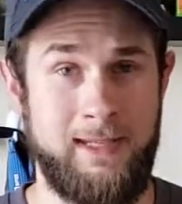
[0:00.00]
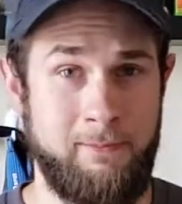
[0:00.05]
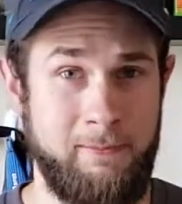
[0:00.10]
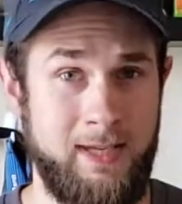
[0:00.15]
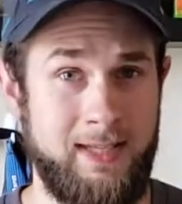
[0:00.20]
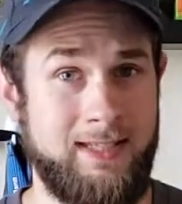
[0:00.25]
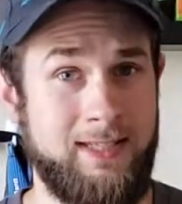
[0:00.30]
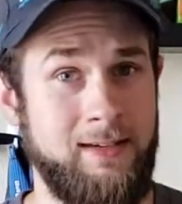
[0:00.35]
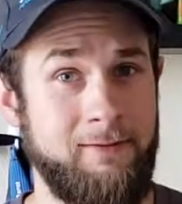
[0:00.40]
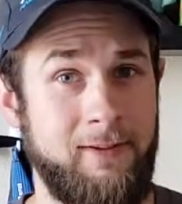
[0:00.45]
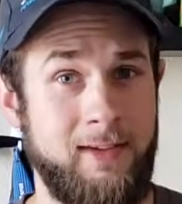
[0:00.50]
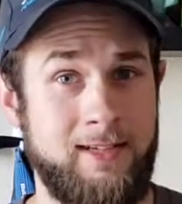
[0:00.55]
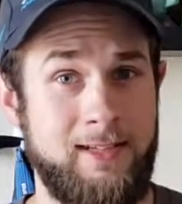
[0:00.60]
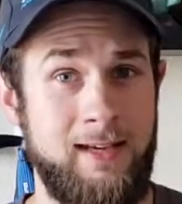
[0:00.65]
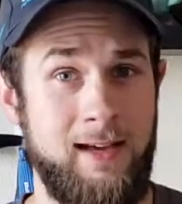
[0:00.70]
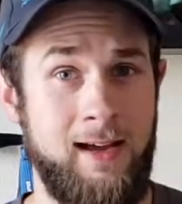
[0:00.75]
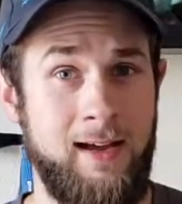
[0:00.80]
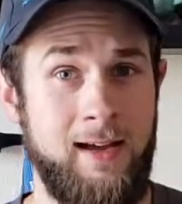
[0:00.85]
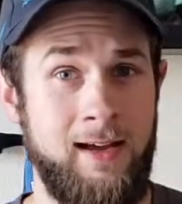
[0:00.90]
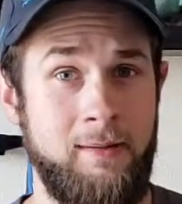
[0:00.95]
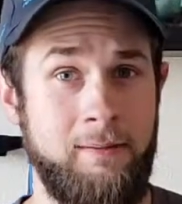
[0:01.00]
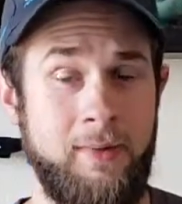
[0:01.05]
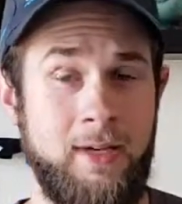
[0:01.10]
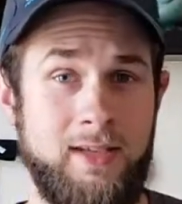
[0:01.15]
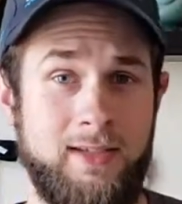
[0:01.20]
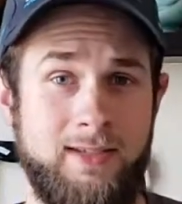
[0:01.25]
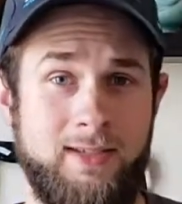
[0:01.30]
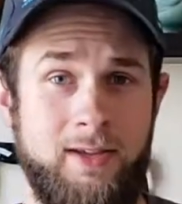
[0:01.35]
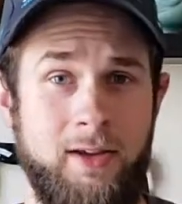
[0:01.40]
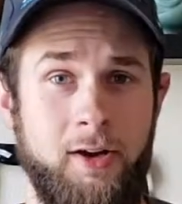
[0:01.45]
Pacific time,
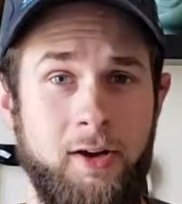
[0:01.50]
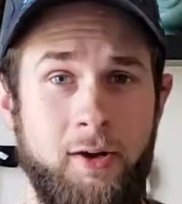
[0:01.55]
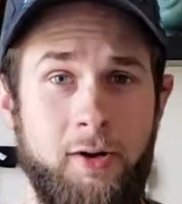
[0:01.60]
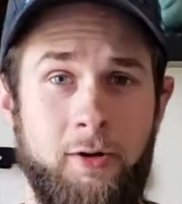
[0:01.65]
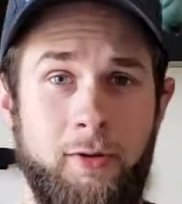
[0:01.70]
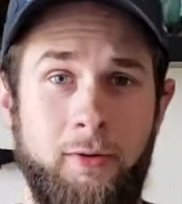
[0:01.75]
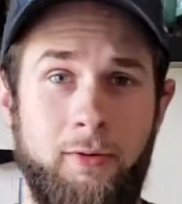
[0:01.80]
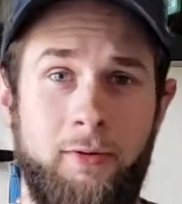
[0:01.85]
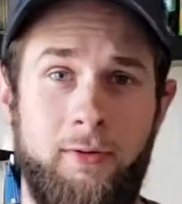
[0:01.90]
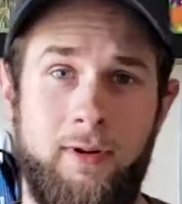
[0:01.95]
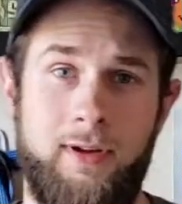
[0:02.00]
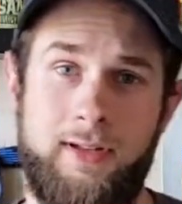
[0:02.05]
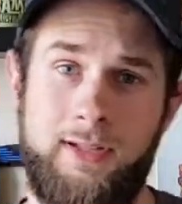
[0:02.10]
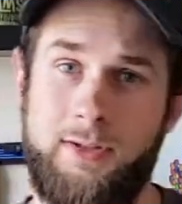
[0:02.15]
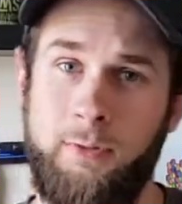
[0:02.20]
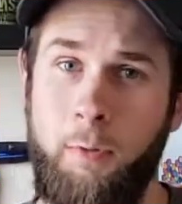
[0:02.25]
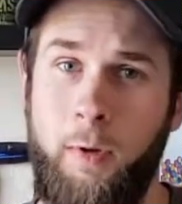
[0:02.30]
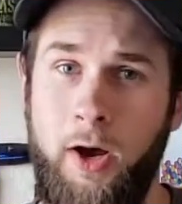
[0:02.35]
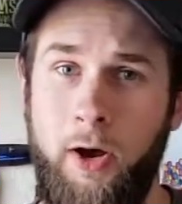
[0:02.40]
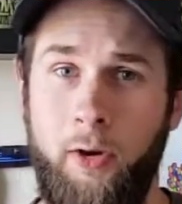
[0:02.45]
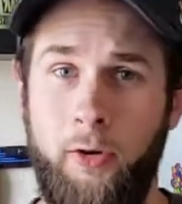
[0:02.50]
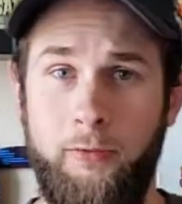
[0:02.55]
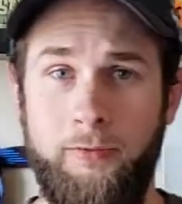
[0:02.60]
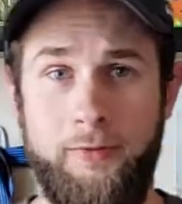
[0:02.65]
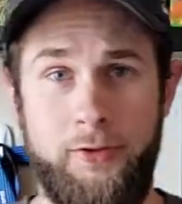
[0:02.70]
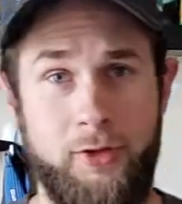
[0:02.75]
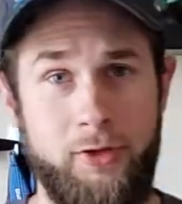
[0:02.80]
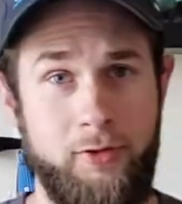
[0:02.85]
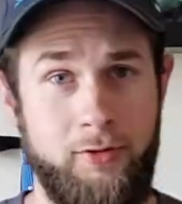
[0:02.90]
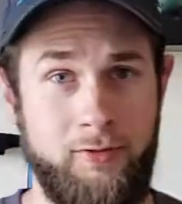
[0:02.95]
so 12
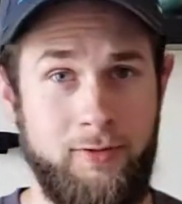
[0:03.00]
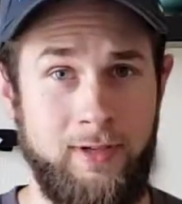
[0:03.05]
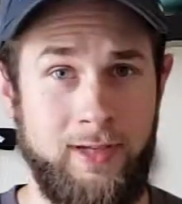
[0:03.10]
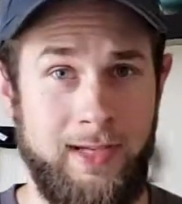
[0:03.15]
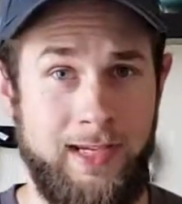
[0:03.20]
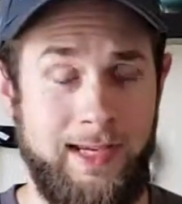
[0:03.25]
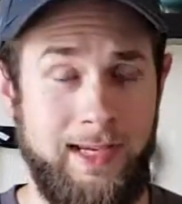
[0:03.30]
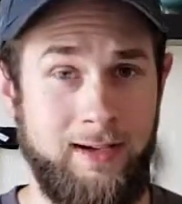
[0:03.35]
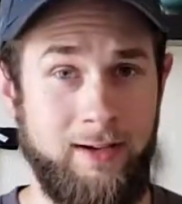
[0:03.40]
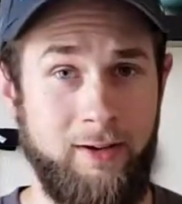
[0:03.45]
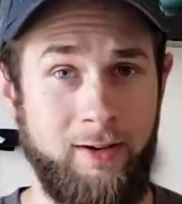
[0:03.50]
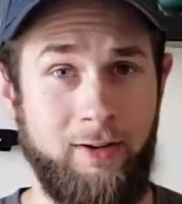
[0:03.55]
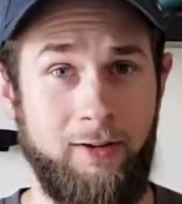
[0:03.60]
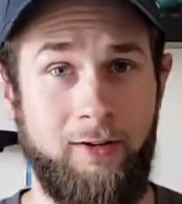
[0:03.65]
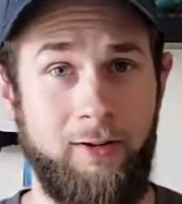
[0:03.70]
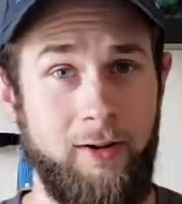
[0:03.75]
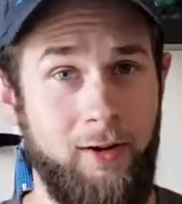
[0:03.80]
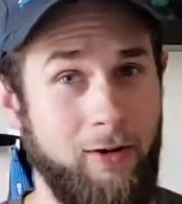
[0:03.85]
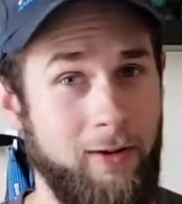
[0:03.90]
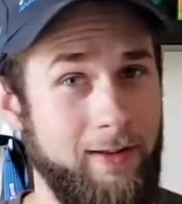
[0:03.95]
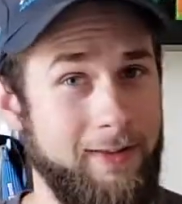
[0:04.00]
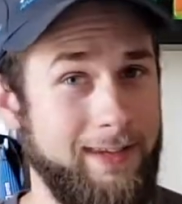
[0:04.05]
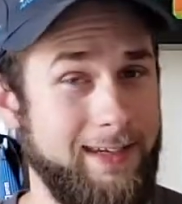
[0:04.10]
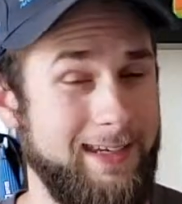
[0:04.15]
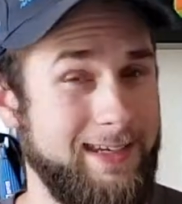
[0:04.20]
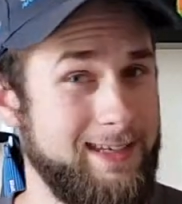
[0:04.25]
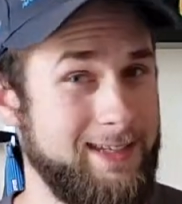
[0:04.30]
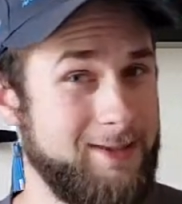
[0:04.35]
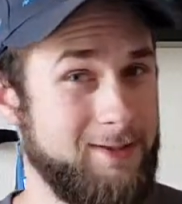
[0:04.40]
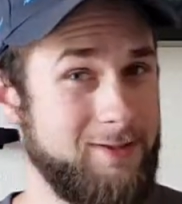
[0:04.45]
noon here on the
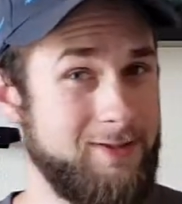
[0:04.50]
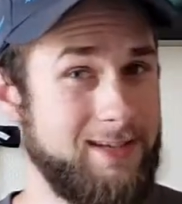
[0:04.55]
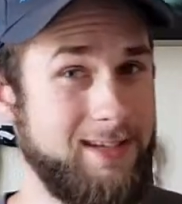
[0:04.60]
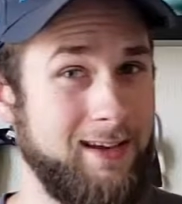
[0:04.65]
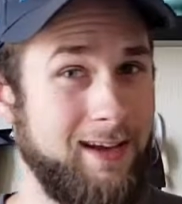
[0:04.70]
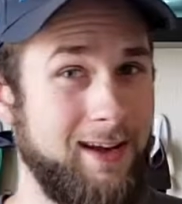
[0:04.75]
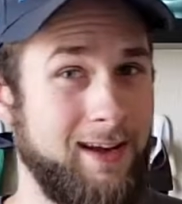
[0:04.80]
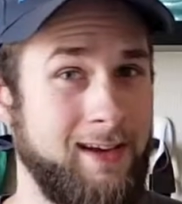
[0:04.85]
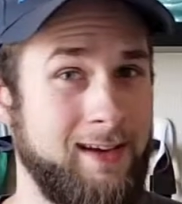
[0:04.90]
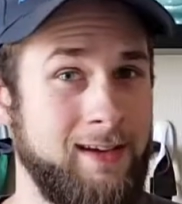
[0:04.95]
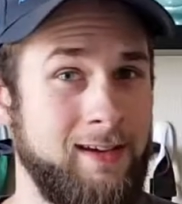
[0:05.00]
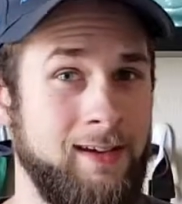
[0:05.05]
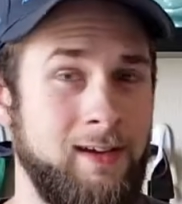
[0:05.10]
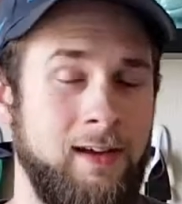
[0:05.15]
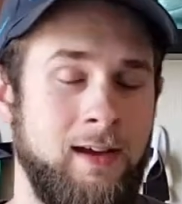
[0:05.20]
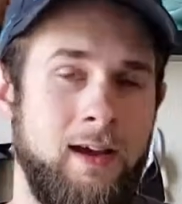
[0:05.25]
eastern side.